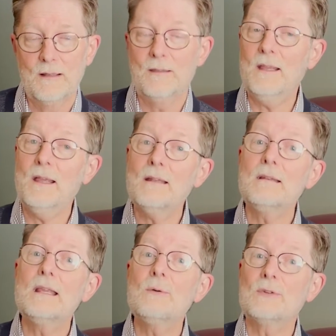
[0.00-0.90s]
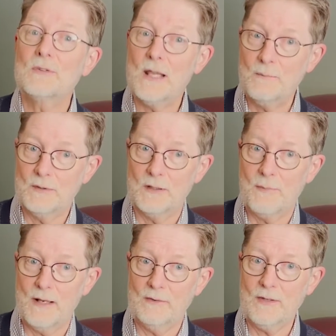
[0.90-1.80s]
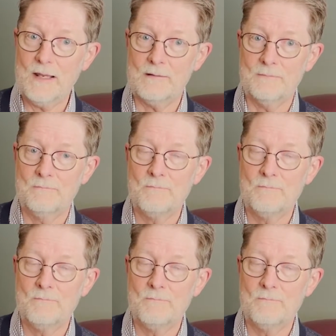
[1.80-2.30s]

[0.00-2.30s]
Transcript: Then he was tempted by Satan.